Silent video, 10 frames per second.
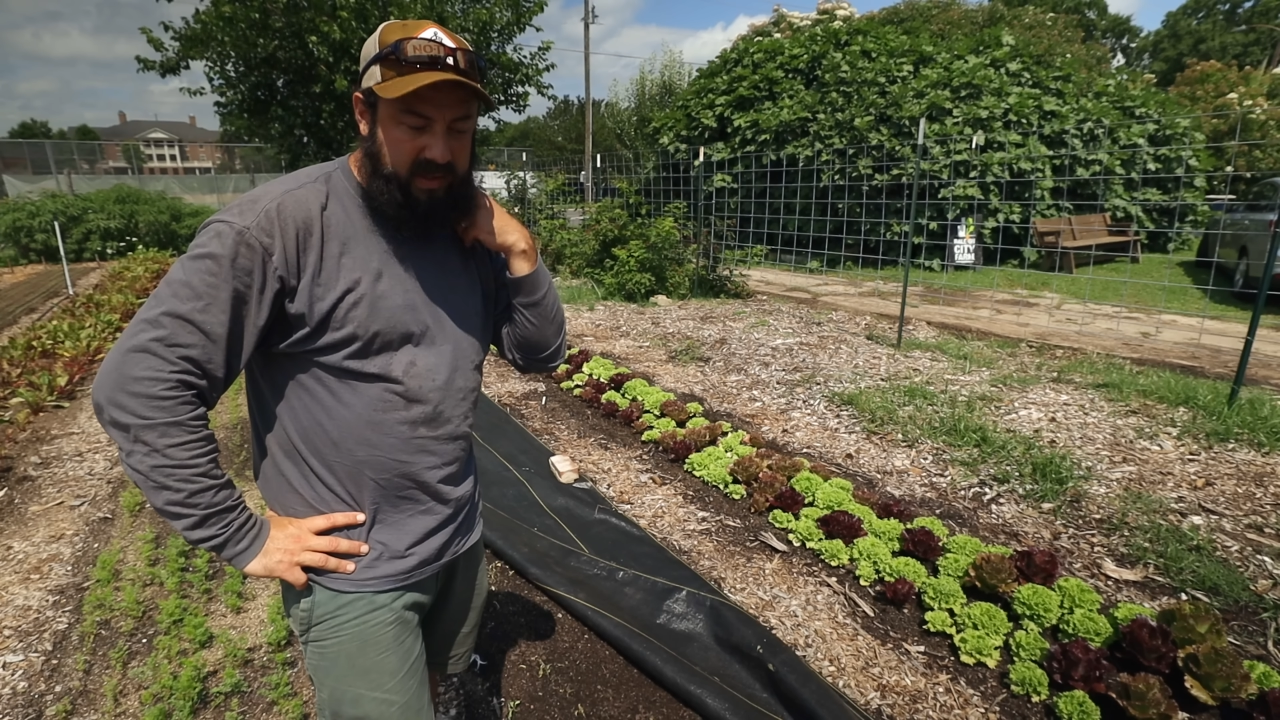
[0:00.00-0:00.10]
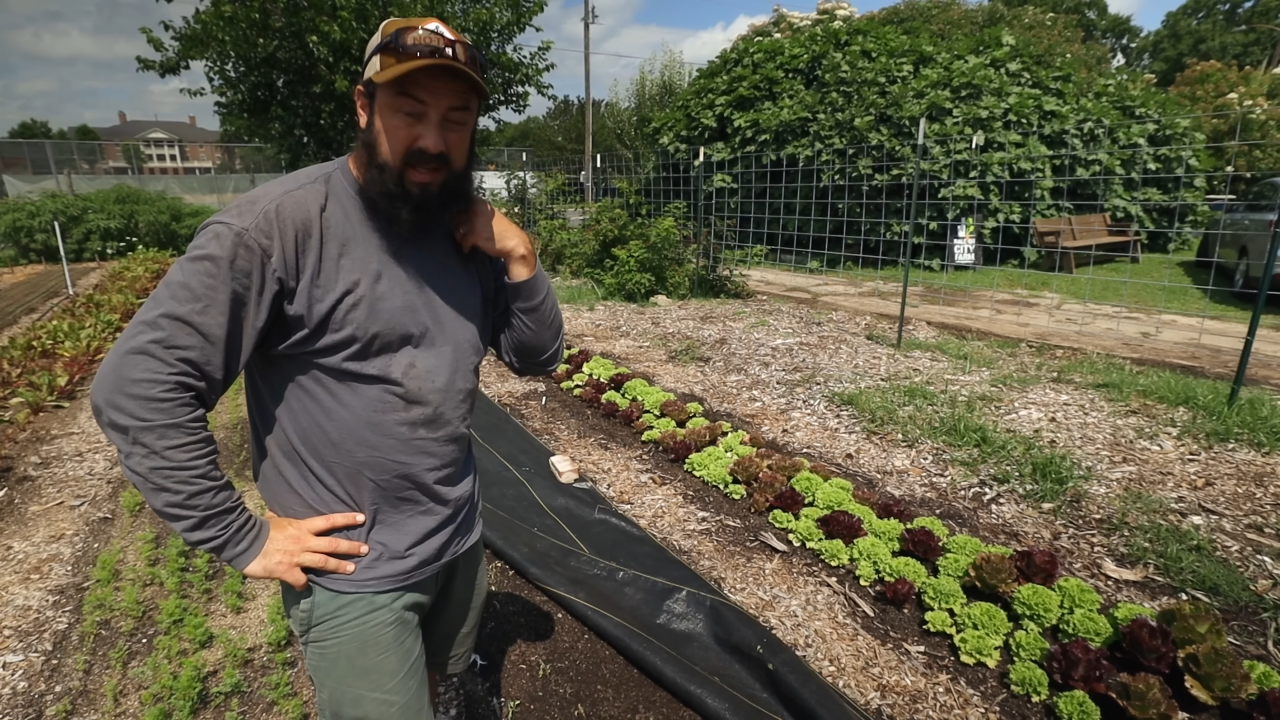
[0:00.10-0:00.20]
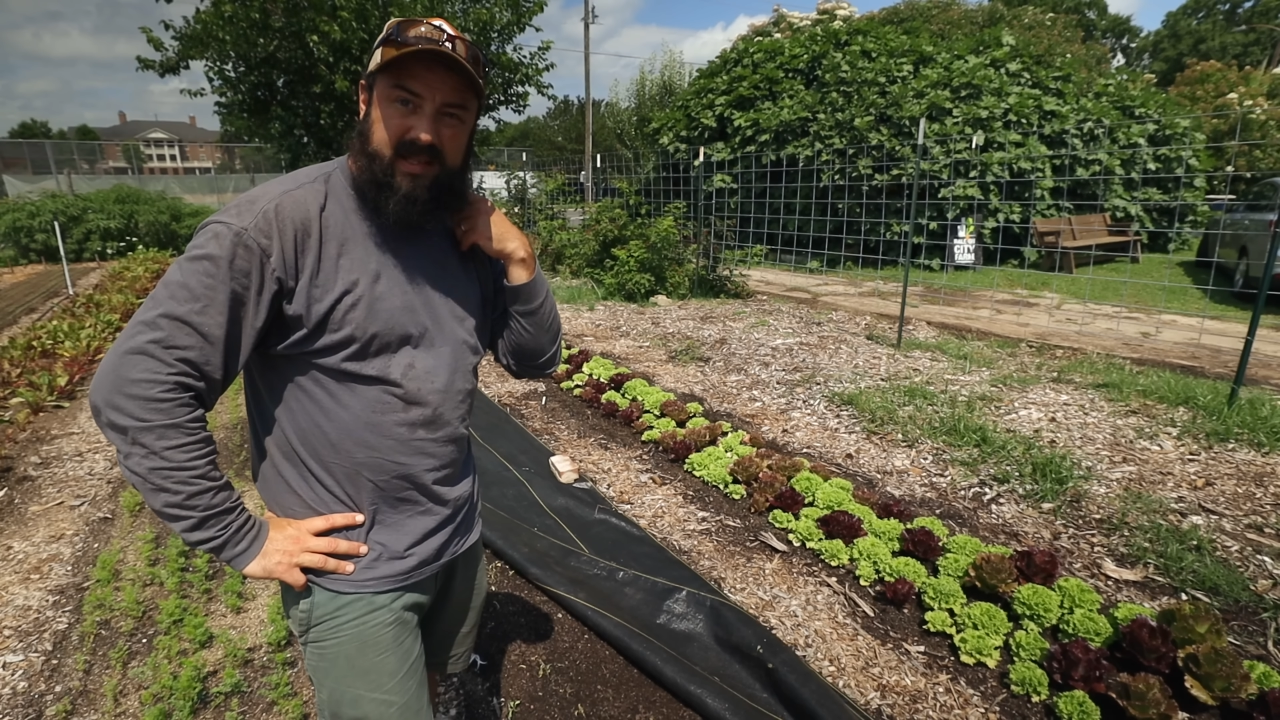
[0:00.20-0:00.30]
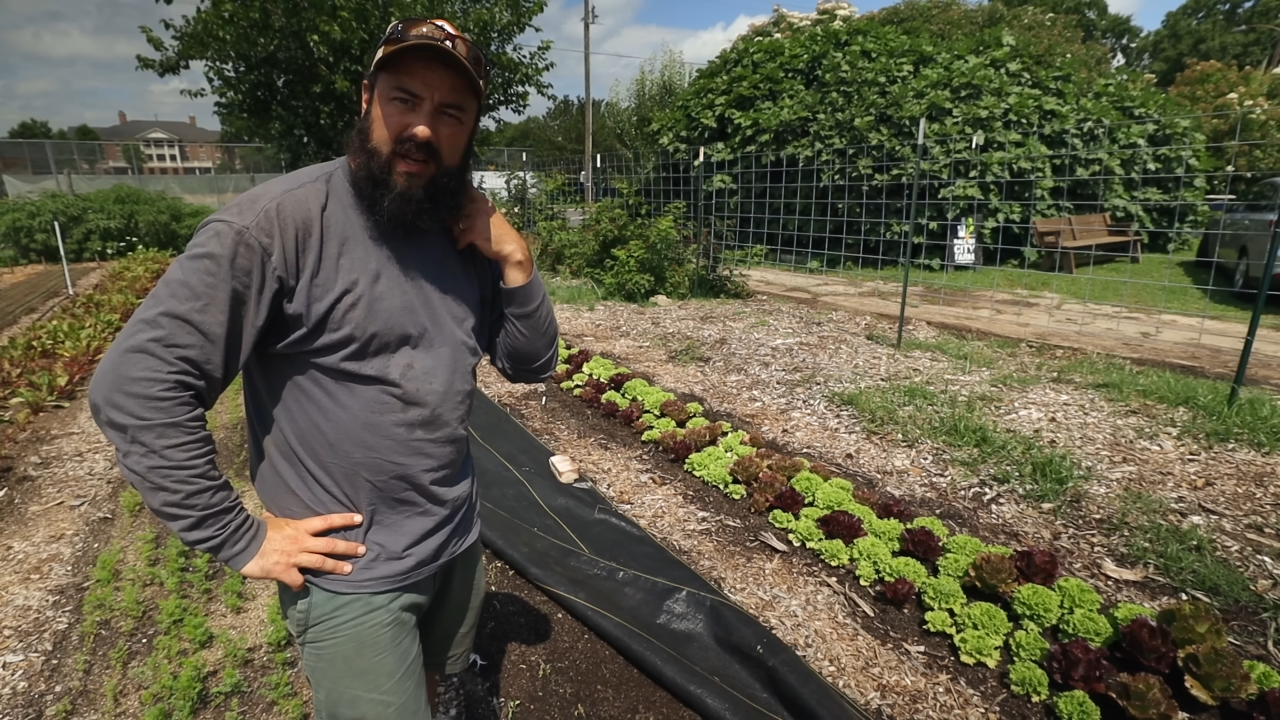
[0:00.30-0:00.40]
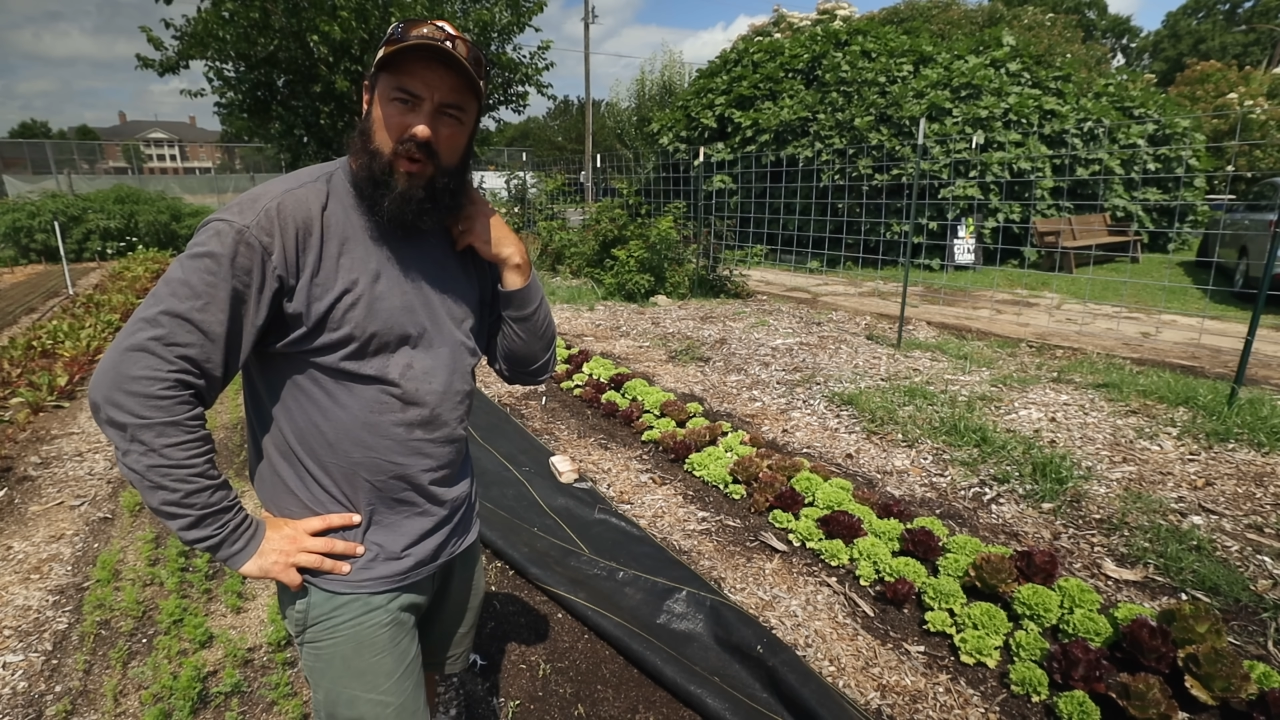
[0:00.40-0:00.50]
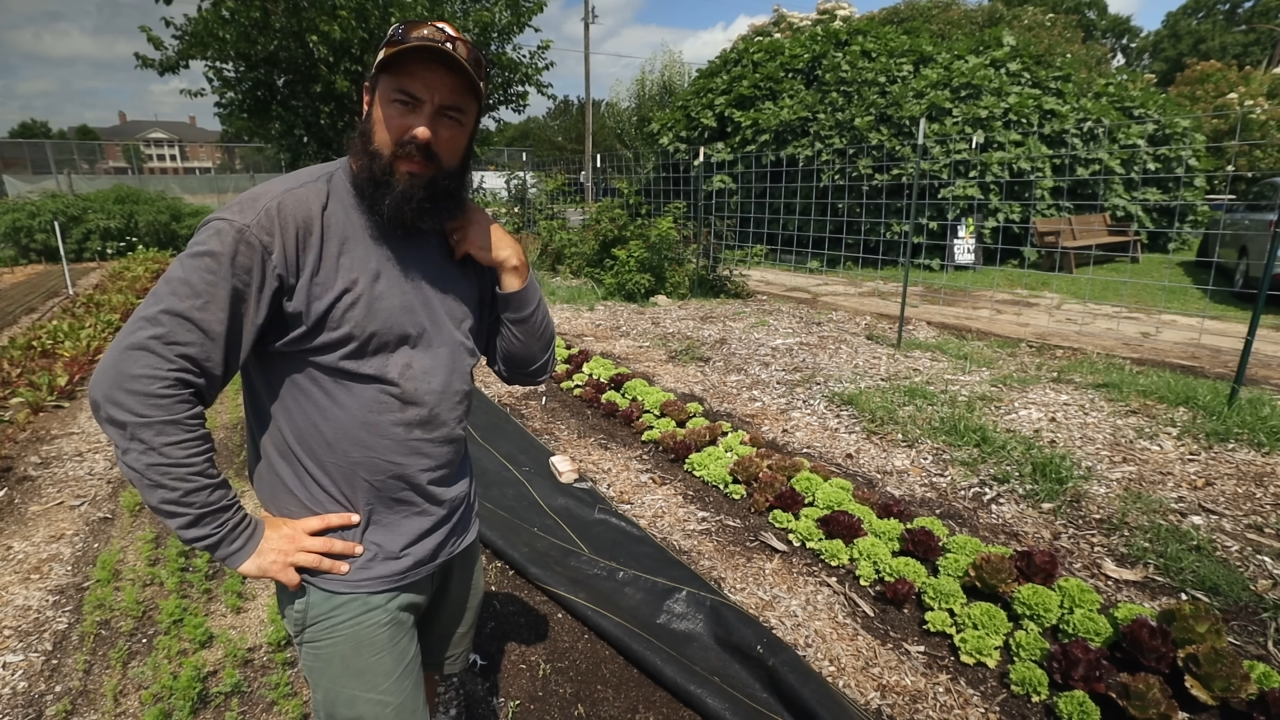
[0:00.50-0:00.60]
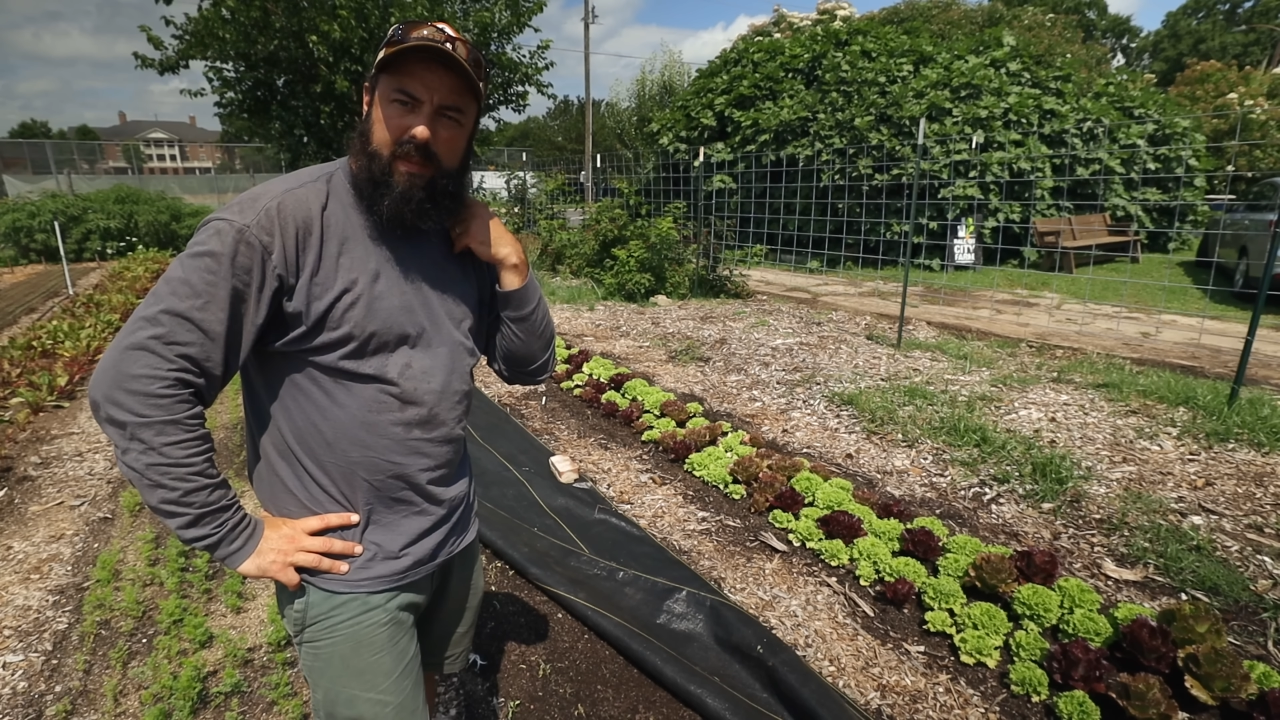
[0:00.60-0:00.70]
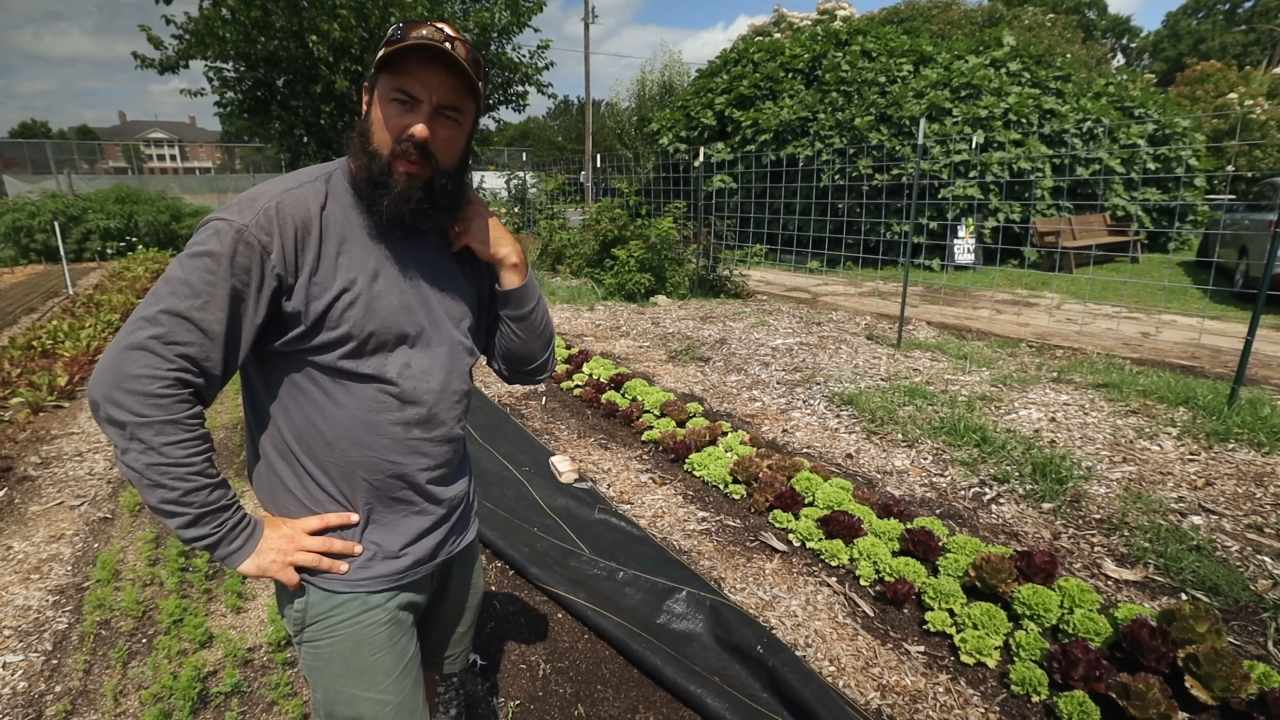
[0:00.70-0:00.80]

it's gonna take normally,